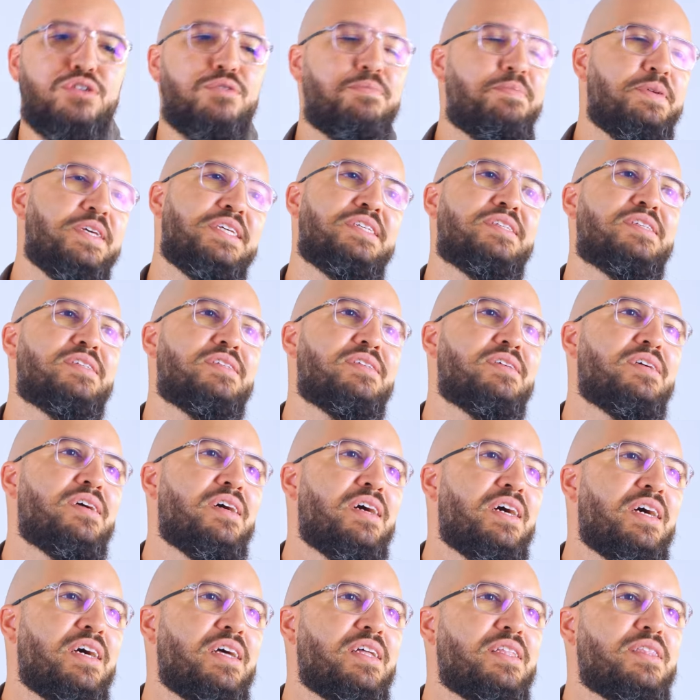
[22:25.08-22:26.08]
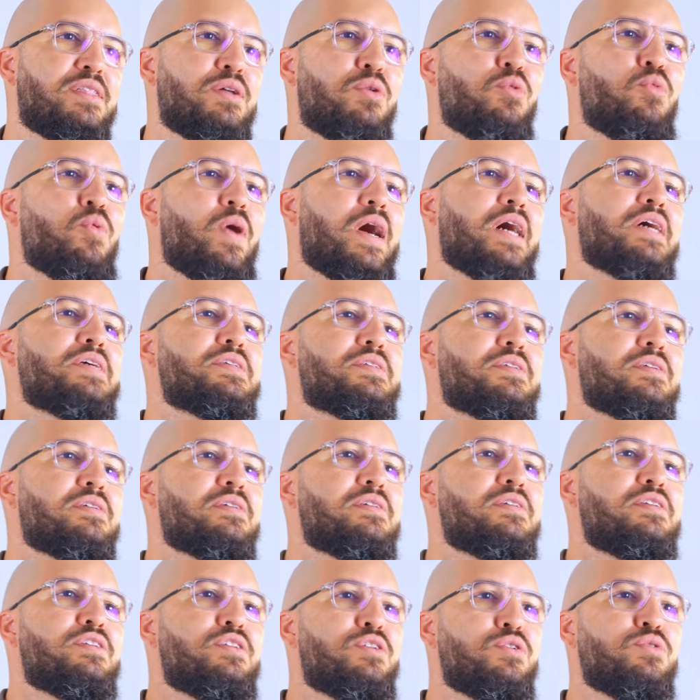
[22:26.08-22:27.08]
your peace, the
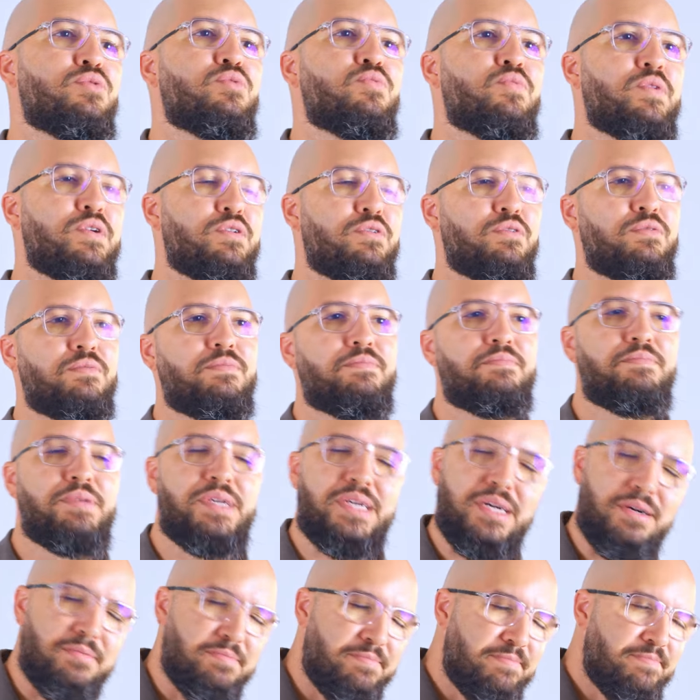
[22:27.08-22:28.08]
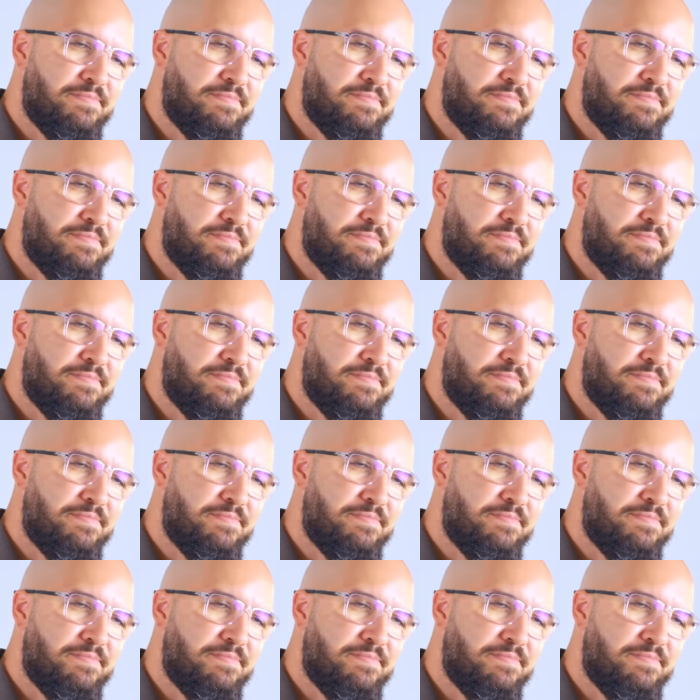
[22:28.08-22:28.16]
wiser you will become.